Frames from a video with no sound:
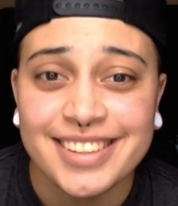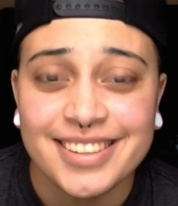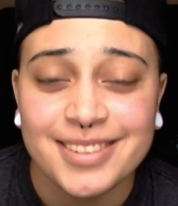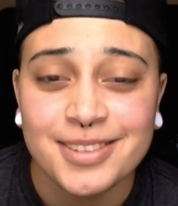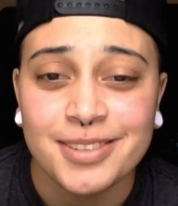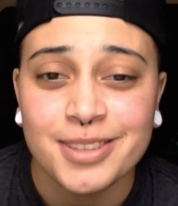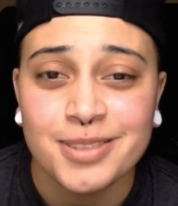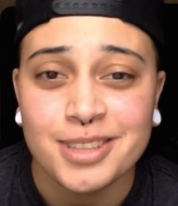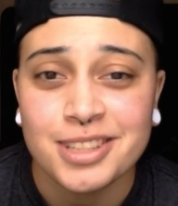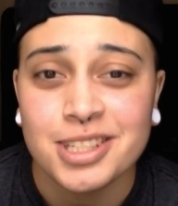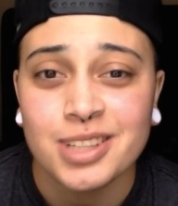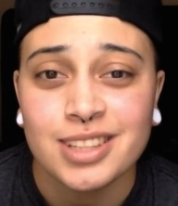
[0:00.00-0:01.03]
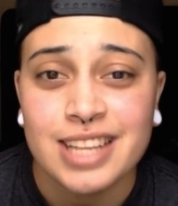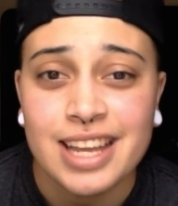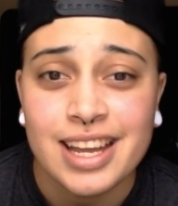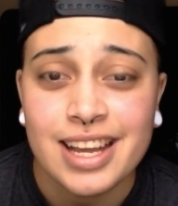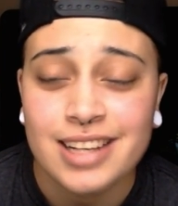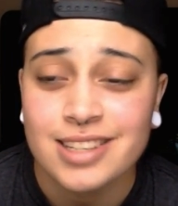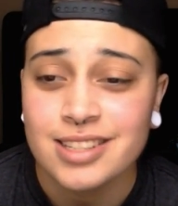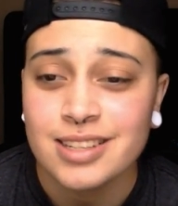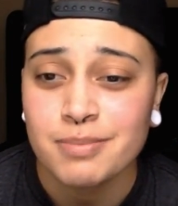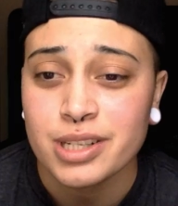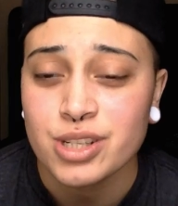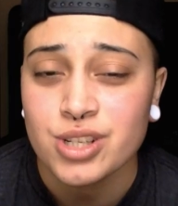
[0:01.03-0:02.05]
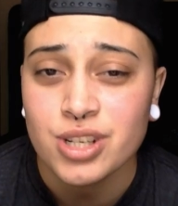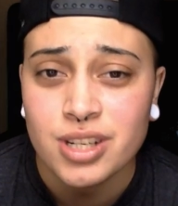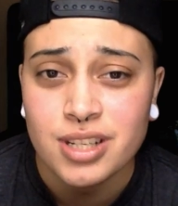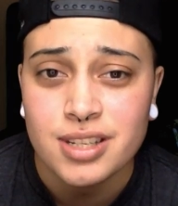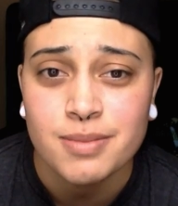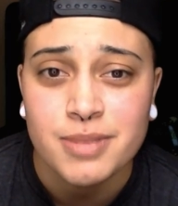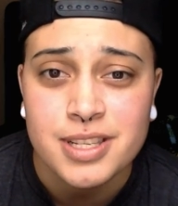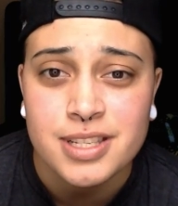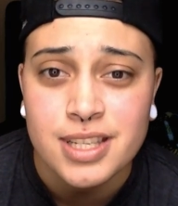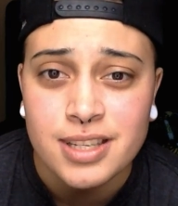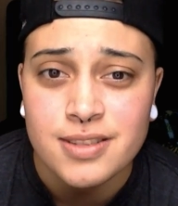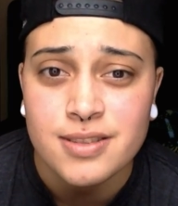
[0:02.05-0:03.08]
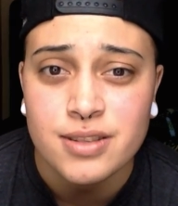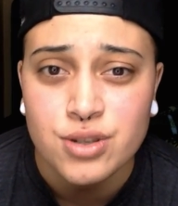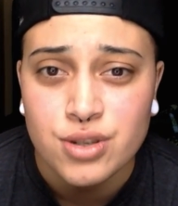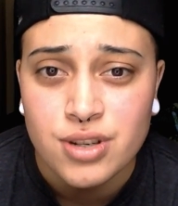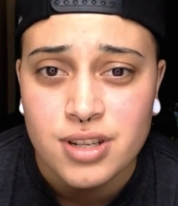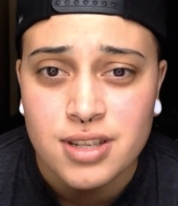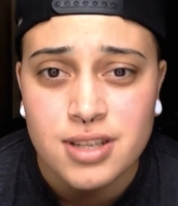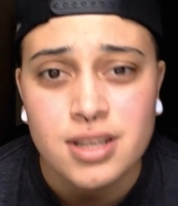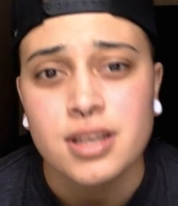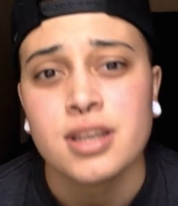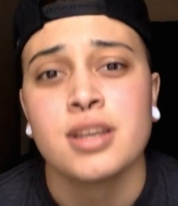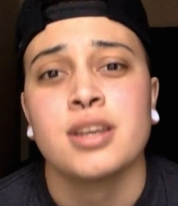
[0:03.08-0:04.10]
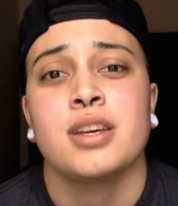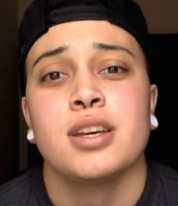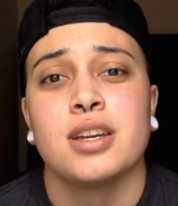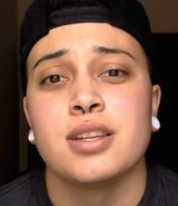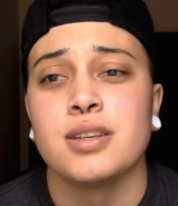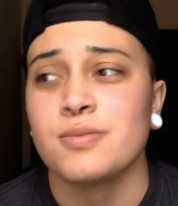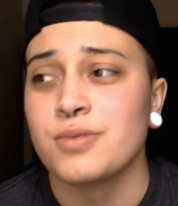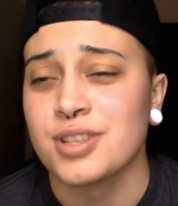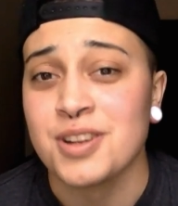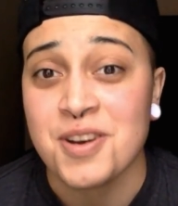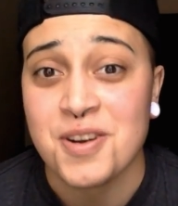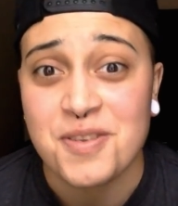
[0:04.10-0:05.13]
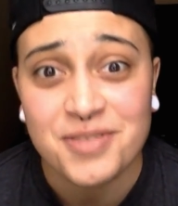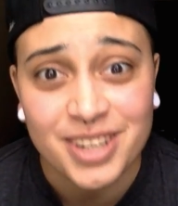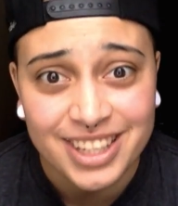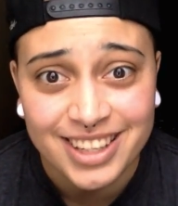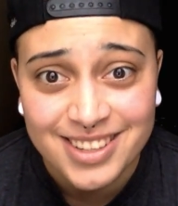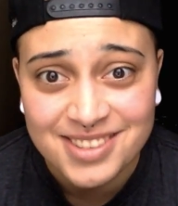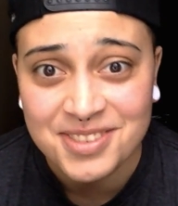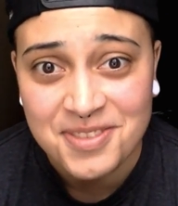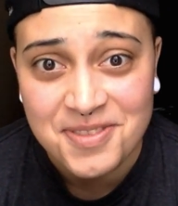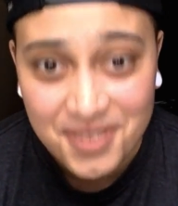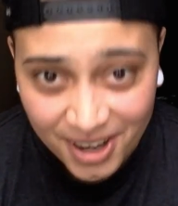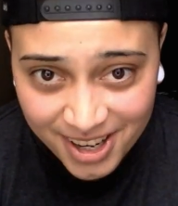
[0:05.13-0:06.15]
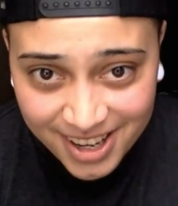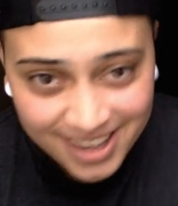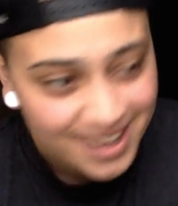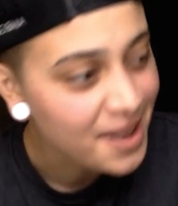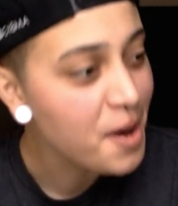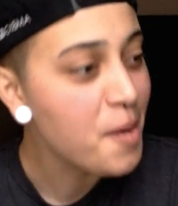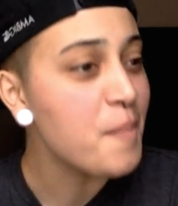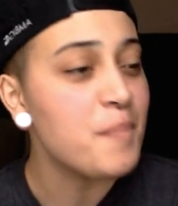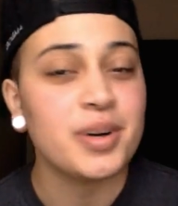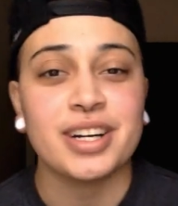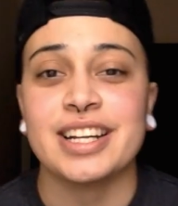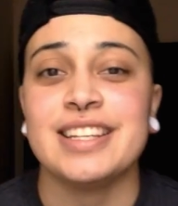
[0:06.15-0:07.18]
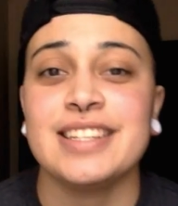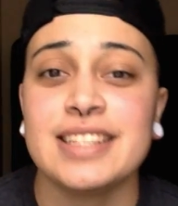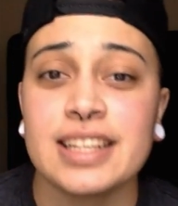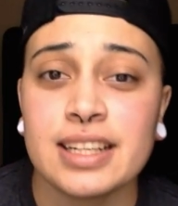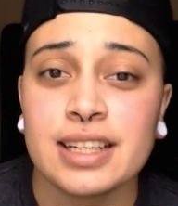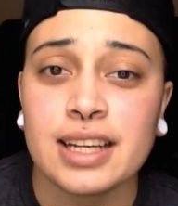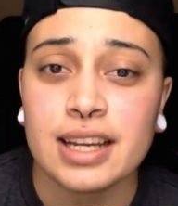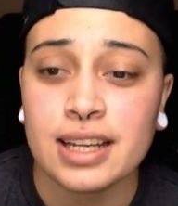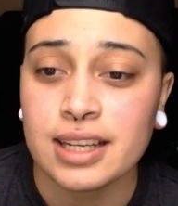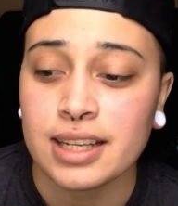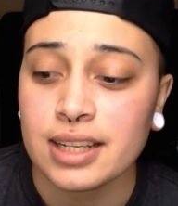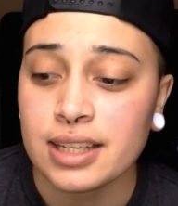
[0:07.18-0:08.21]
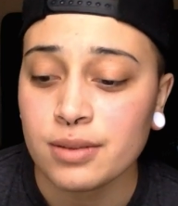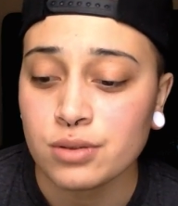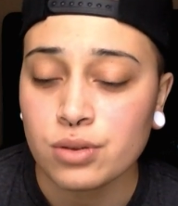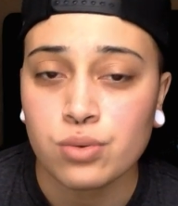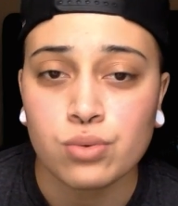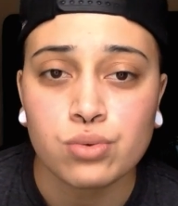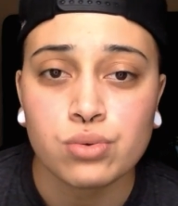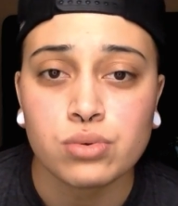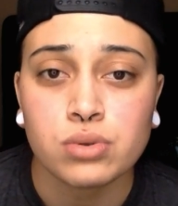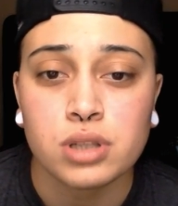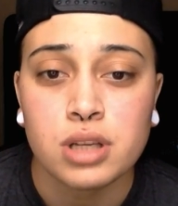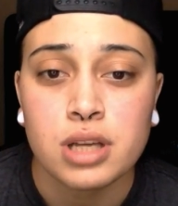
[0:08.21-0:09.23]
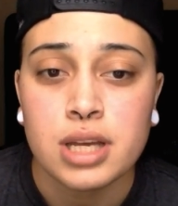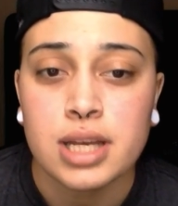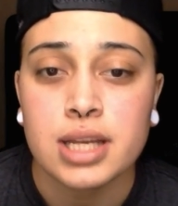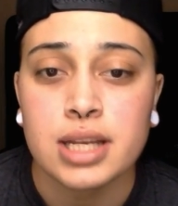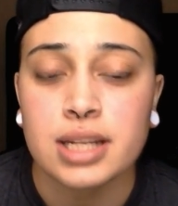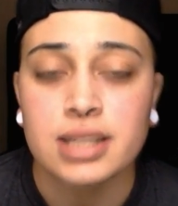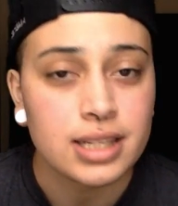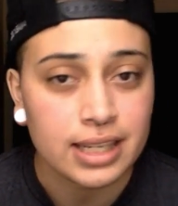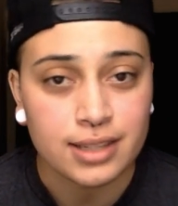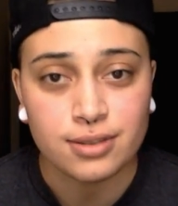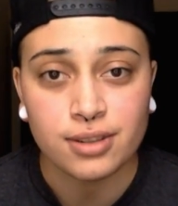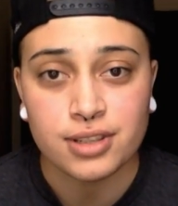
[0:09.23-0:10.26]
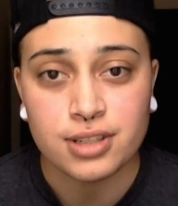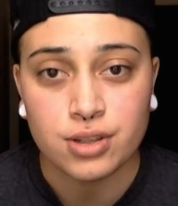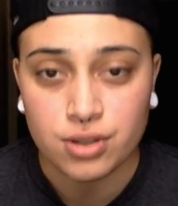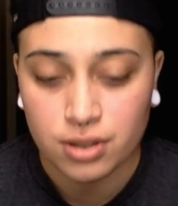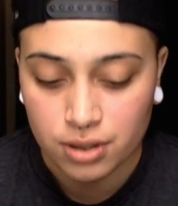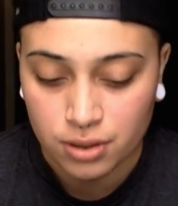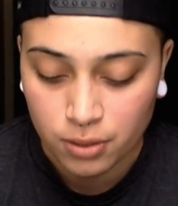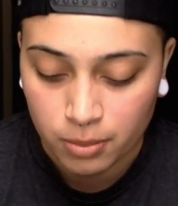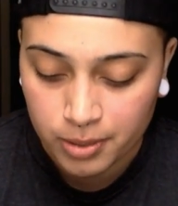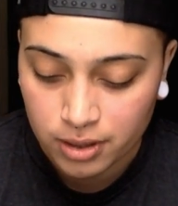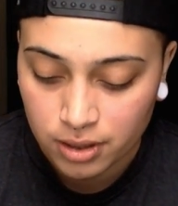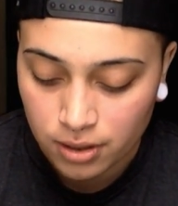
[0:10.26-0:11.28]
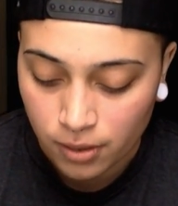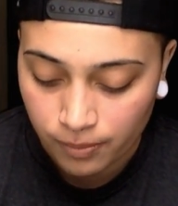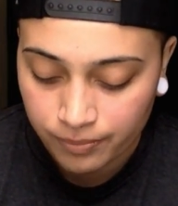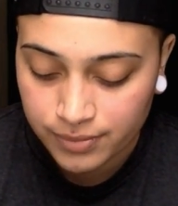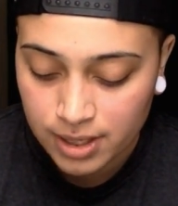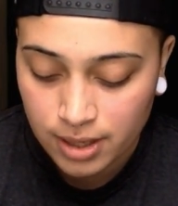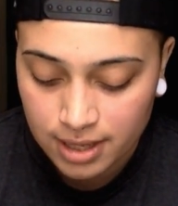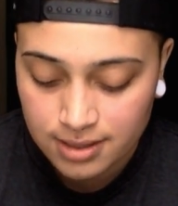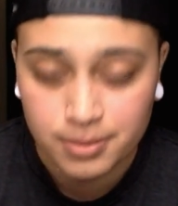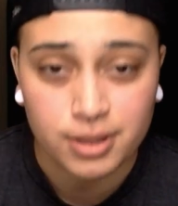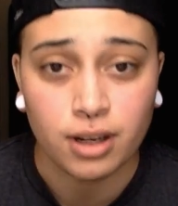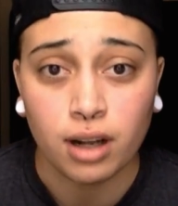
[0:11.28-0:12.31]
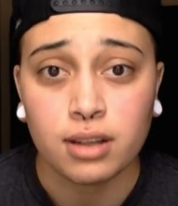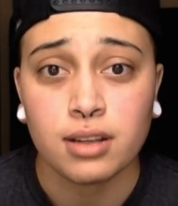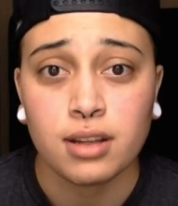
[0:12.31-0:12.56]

It's pretty much been a chill day. I just did my shot, my sixth shot, and it was nerve wracking as fuck. But I did it, and it was cool. And I didn't take as long as I usually do, but you know, it has to be done.